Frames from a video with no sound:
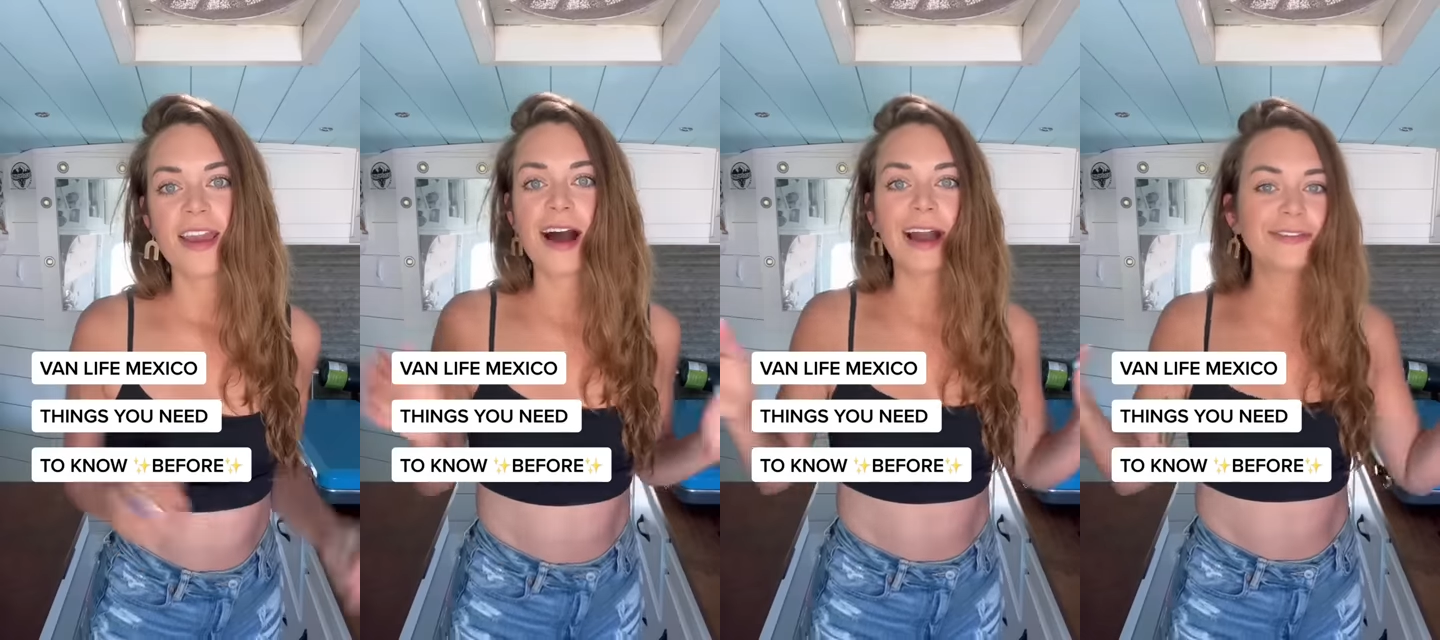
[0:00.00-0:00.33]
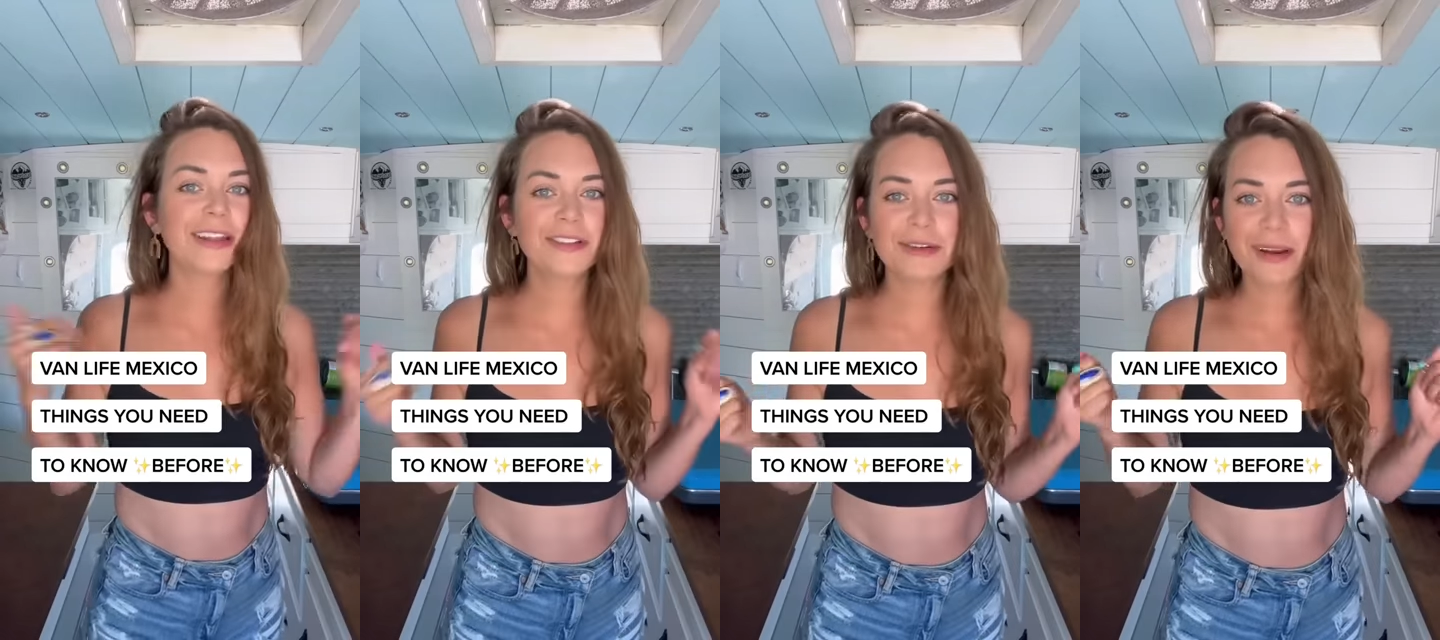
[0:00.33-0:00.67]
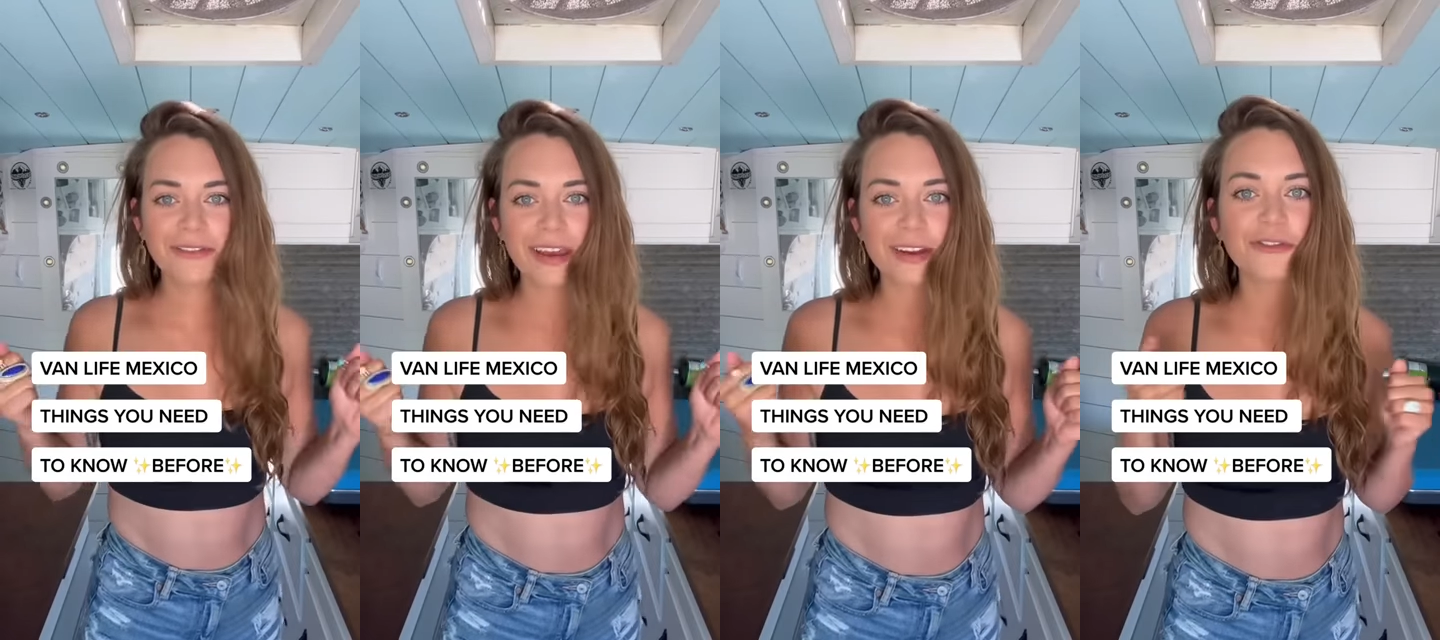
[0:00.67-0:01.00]
I've lived in my
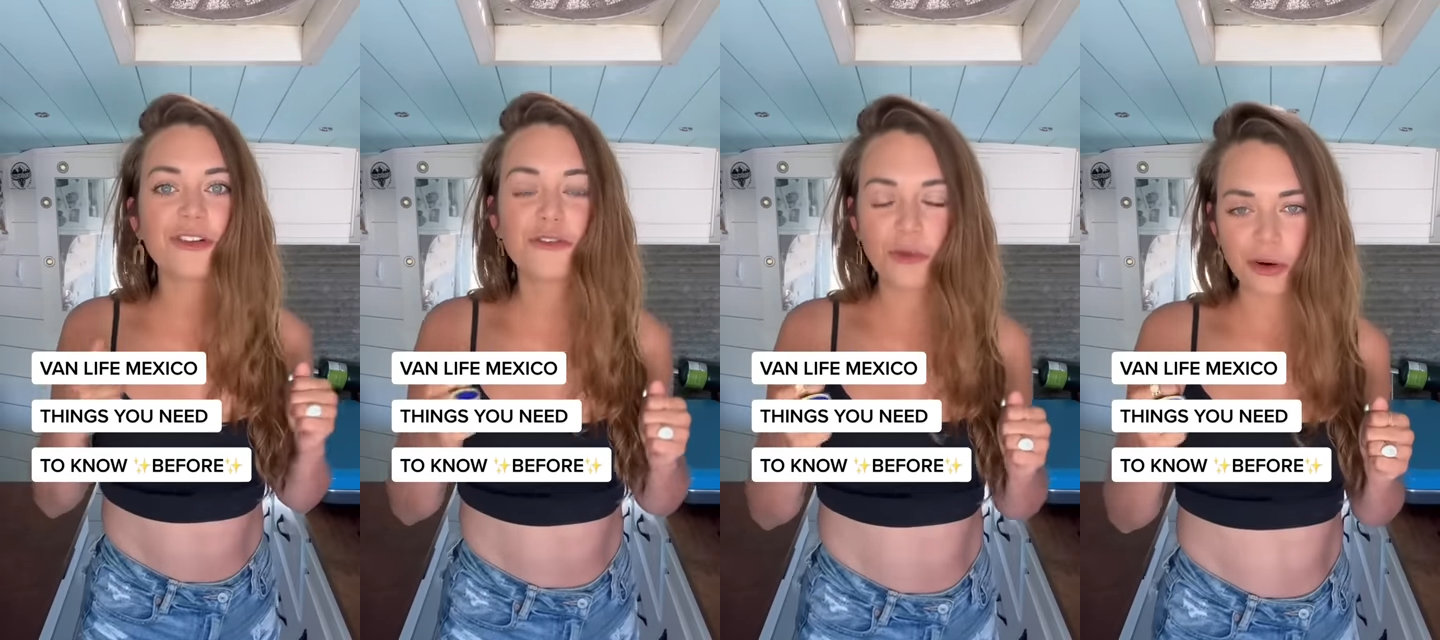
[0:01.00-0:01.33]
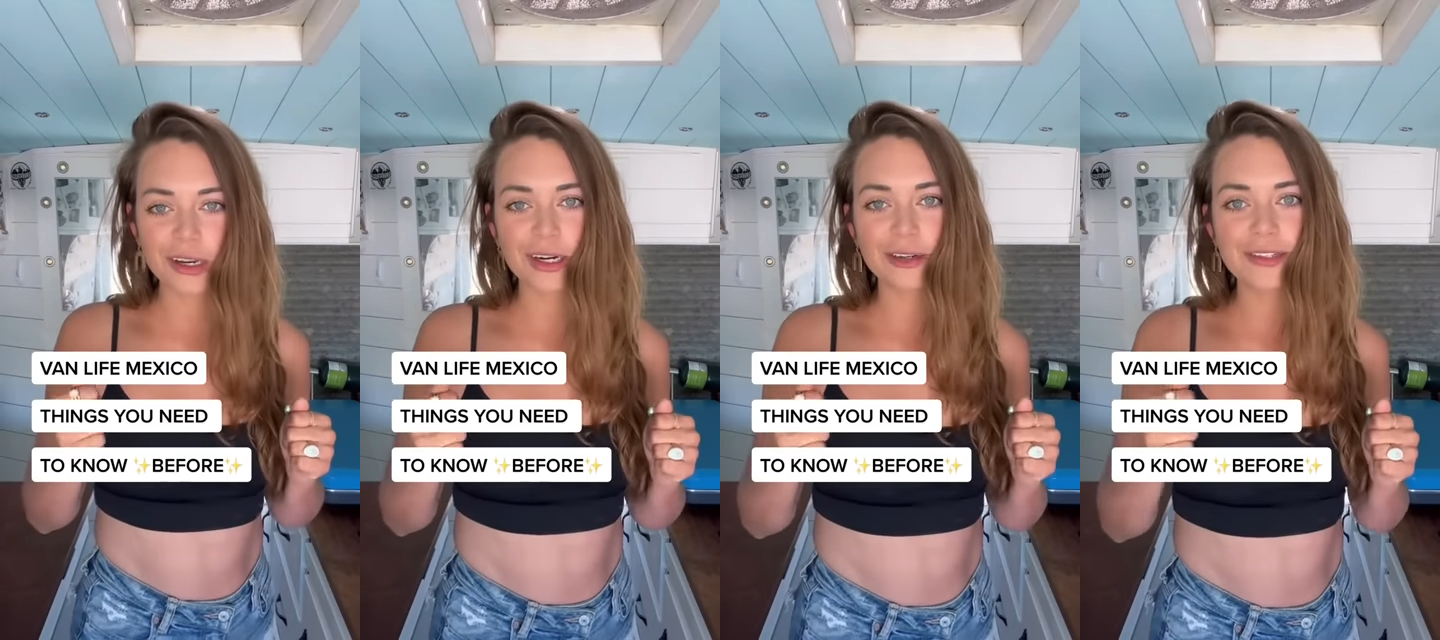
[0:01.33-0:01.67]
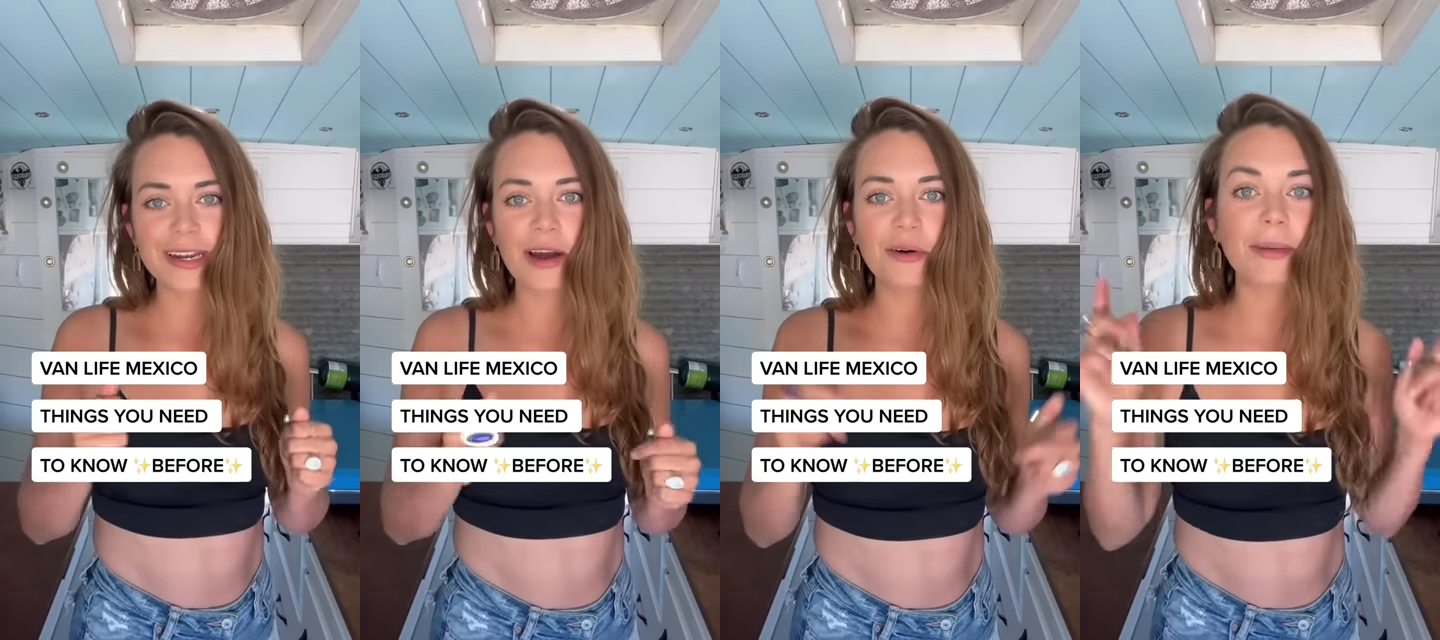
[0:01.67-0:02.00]
van for 4 years
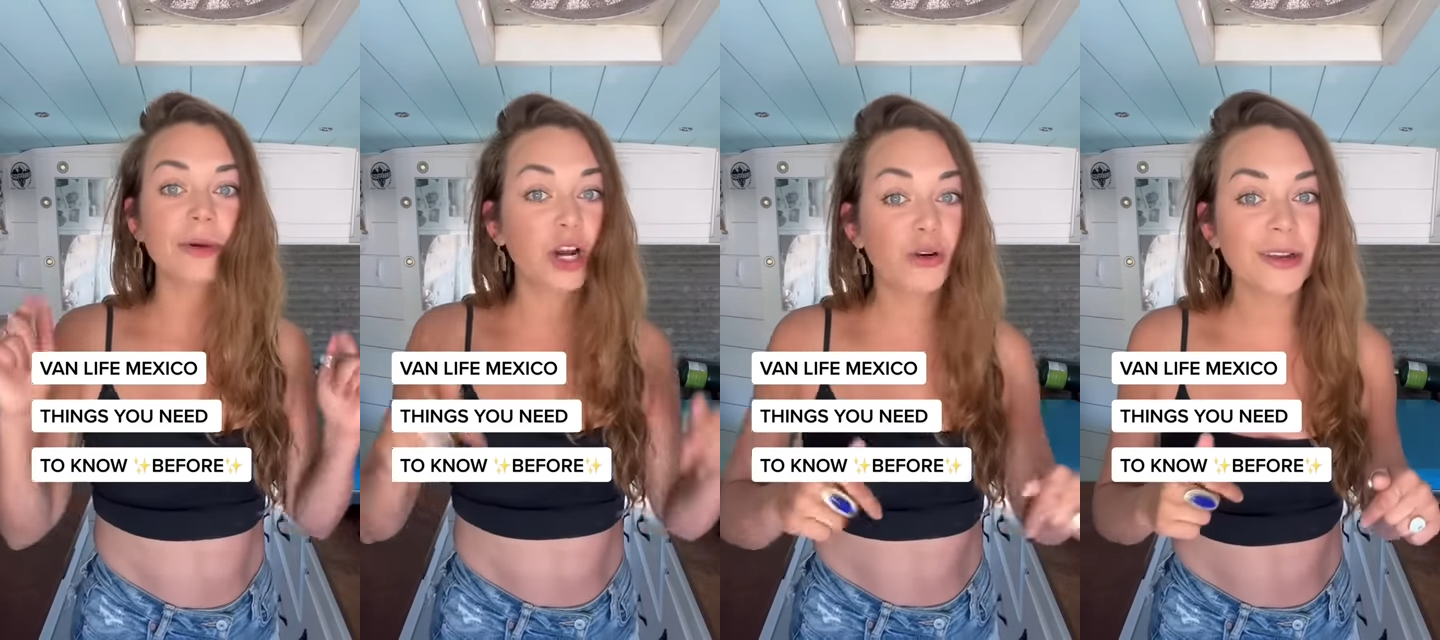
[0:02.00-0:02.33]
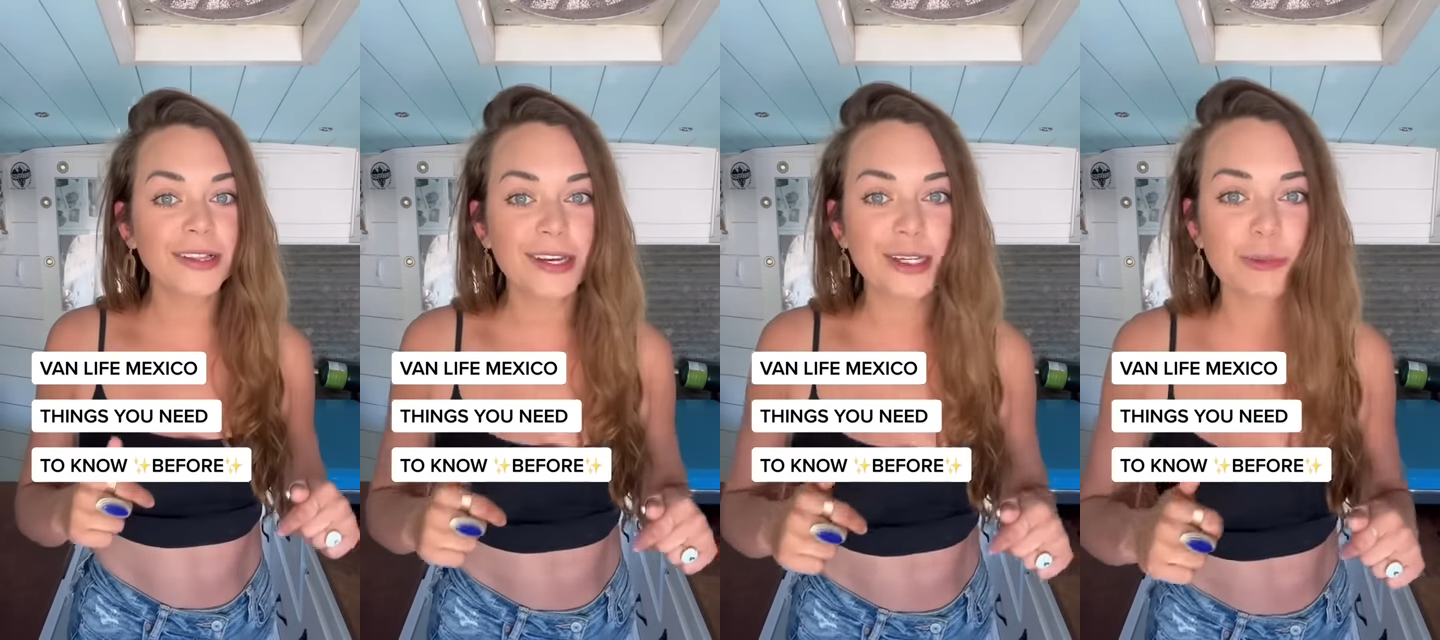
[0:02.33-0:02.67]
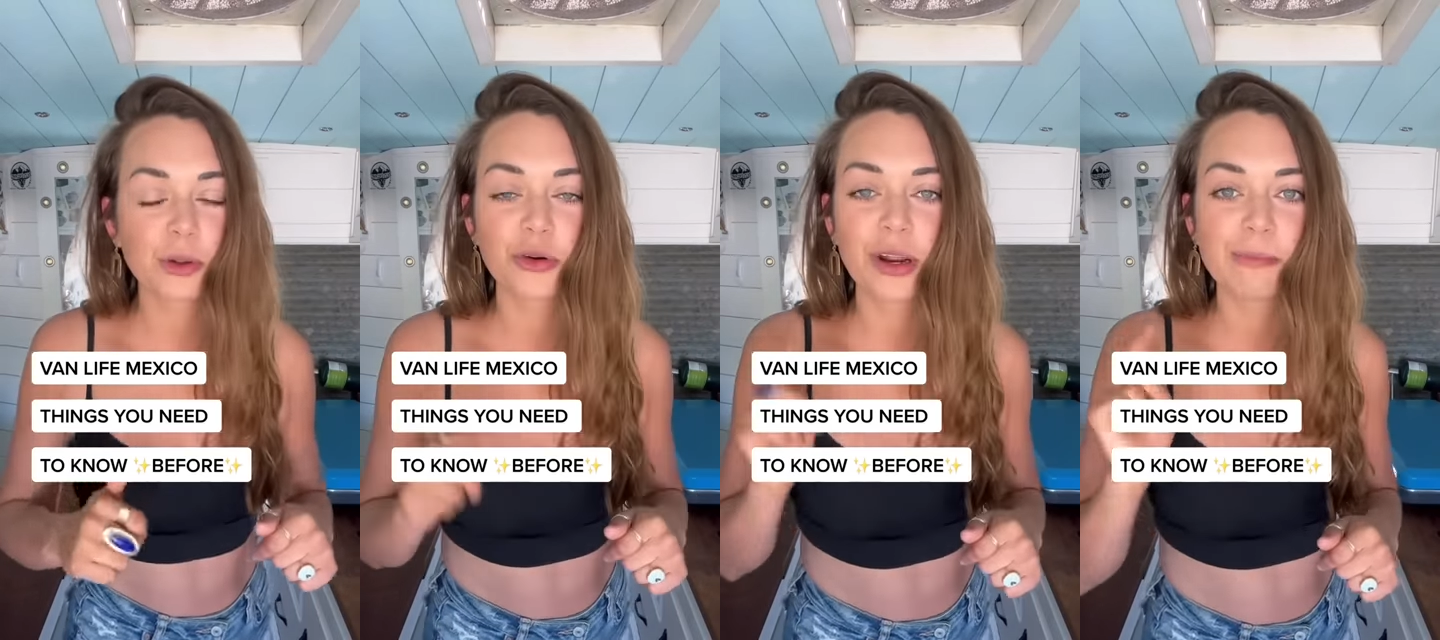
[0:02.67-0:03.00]
now, and I'm currently
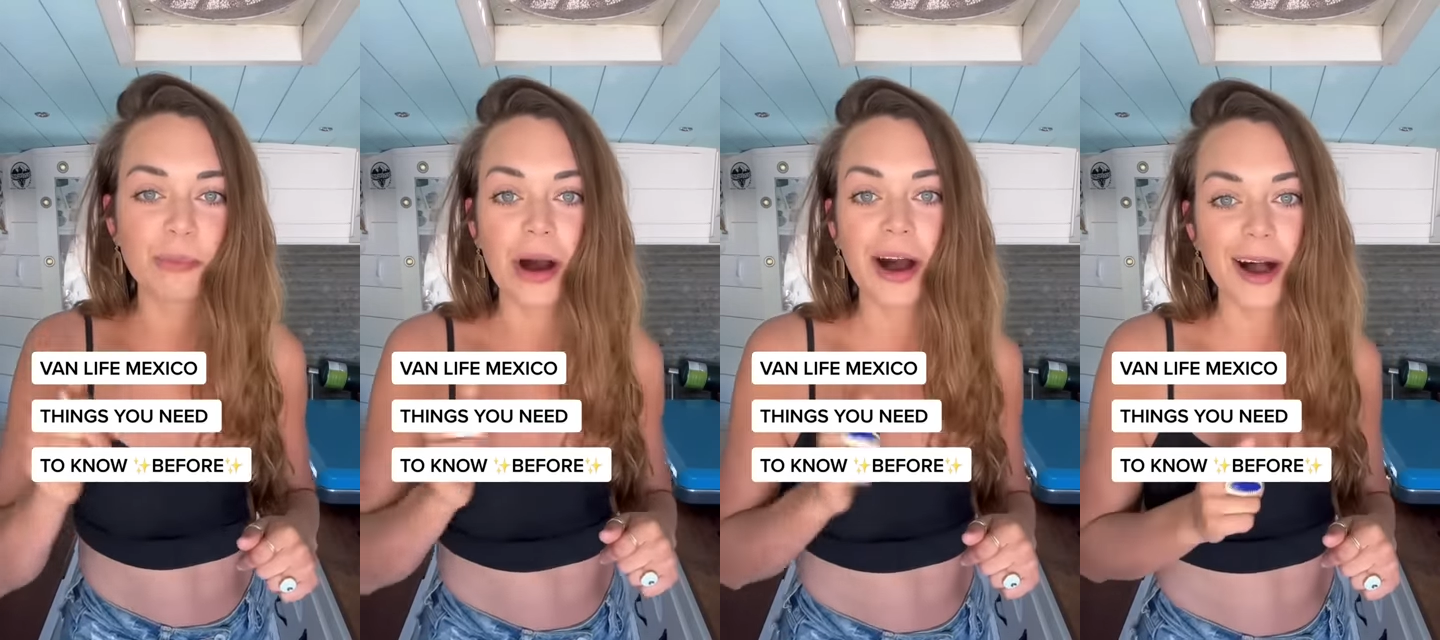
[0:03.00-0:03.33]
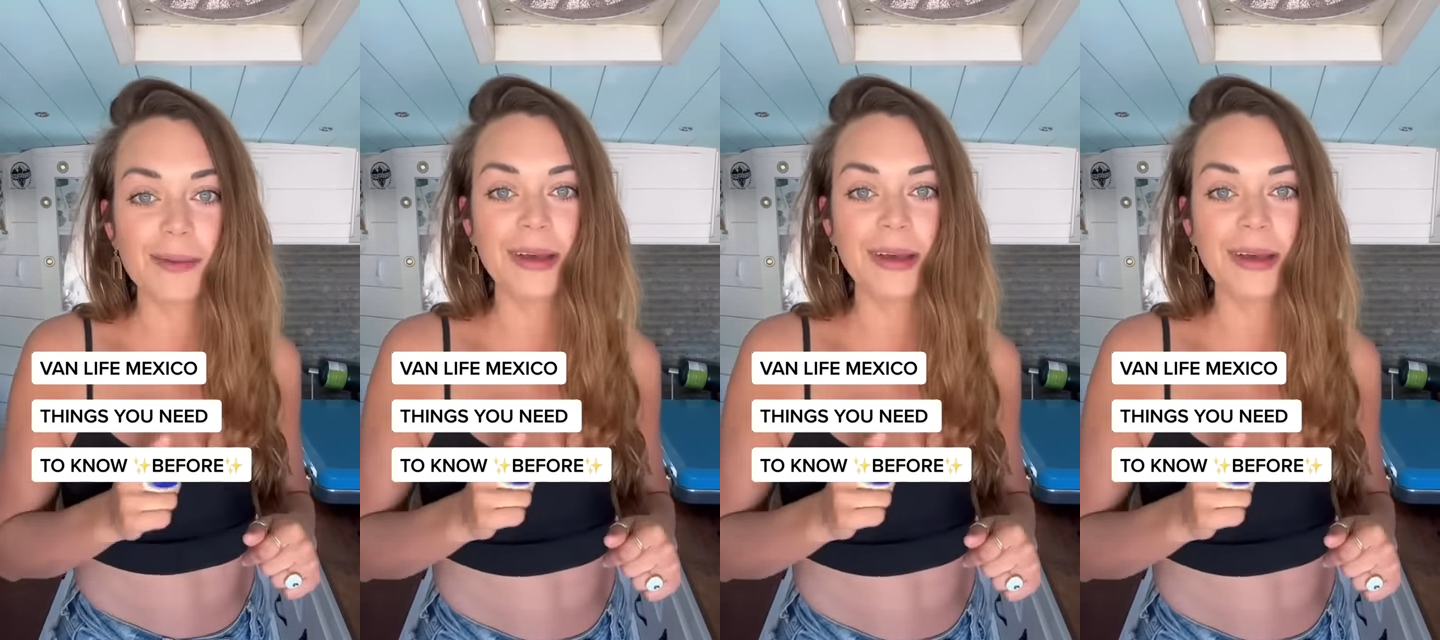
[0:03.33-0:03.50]
exploring Baja,